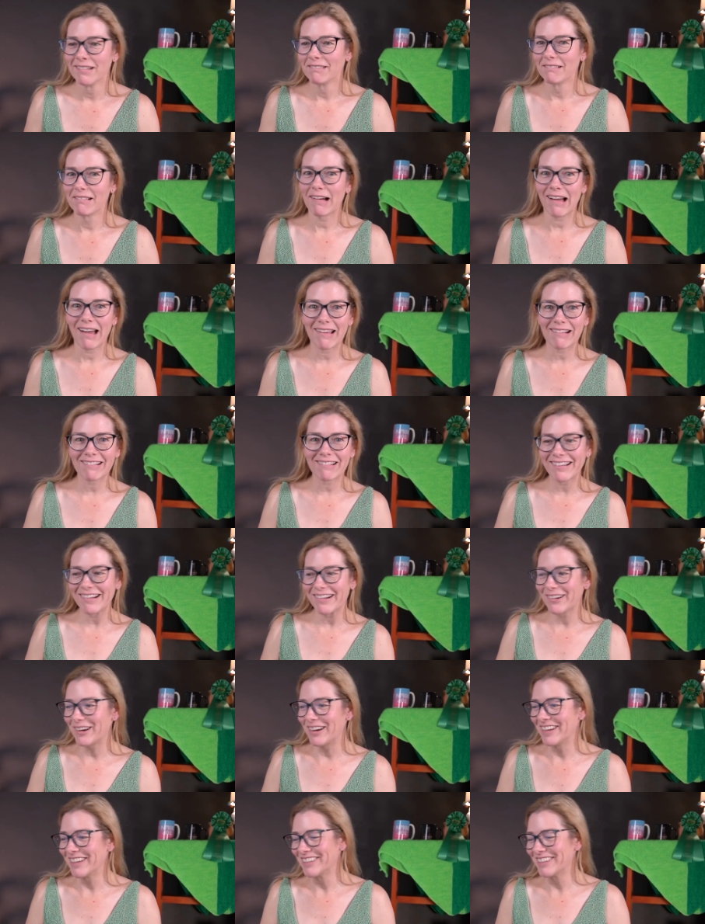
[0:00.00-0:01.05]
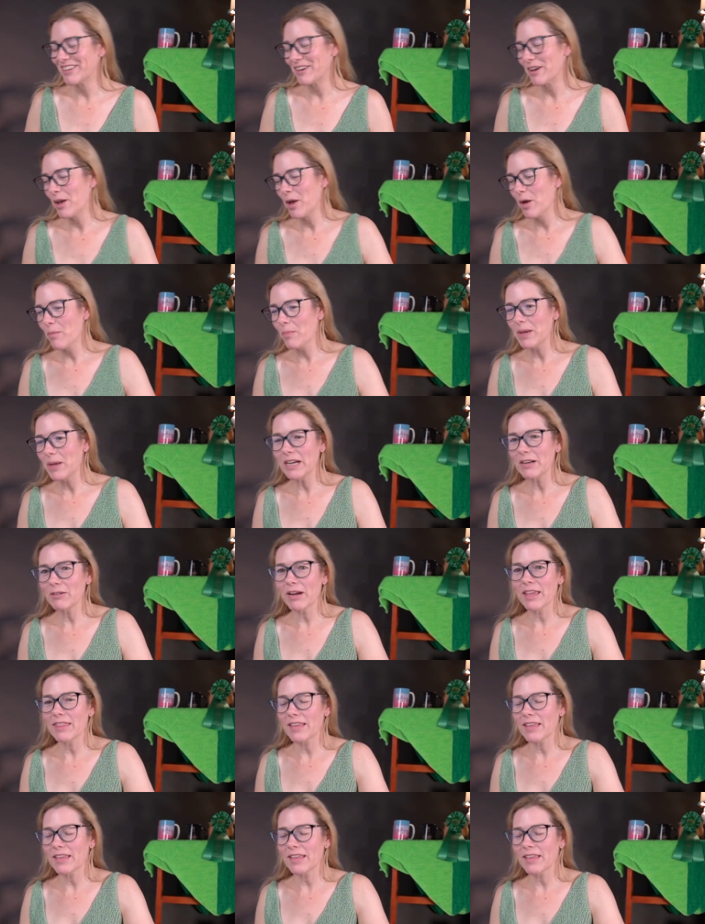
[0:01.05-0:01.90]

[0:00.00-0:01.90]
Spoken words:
I don't know. But anyway,